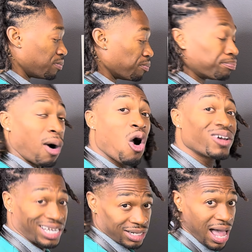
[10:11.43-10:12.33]

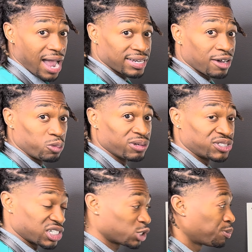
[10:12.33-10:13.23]
balding line that we've
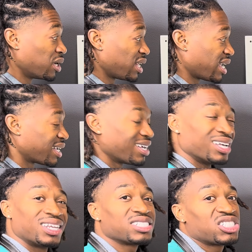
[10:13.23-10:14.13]
just put in,
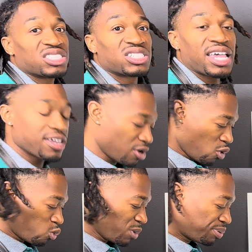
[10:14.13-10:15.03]
let's just say
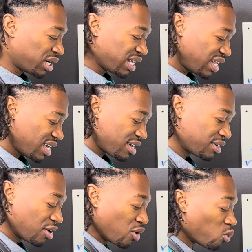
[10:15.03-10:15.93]
we put it in
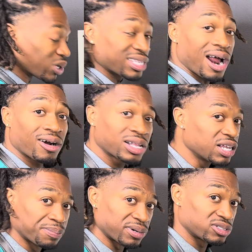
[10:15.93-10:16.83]
with our
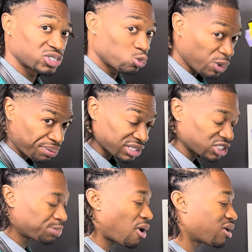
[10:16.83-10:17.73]
clippers. We put this
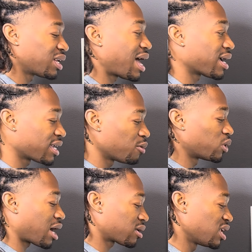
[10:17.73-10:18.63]
balding line in with
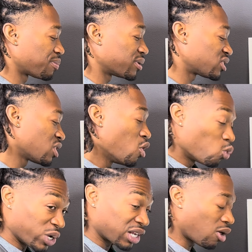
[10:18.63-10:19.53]
our clippers.
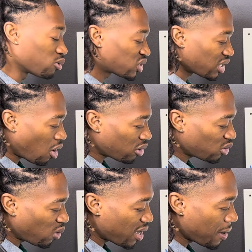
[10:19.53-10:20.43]
We closed it all the
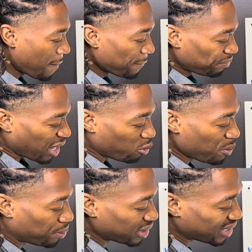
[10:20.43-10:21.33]
way and we
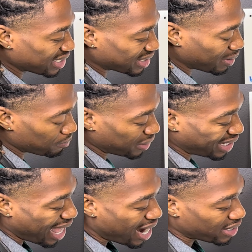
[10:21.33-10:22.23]
put this
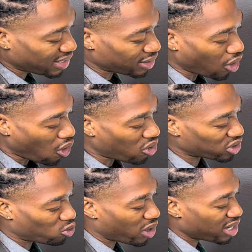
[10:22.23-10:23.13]
line in all the
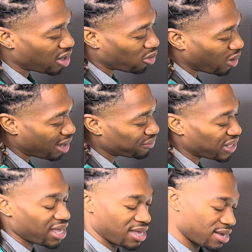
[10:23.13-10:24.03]
way around the
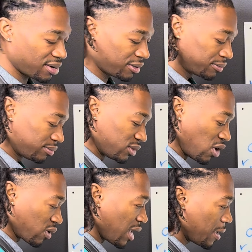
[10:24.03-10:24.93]
head.
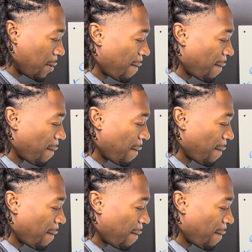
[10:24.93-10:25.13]
Okay.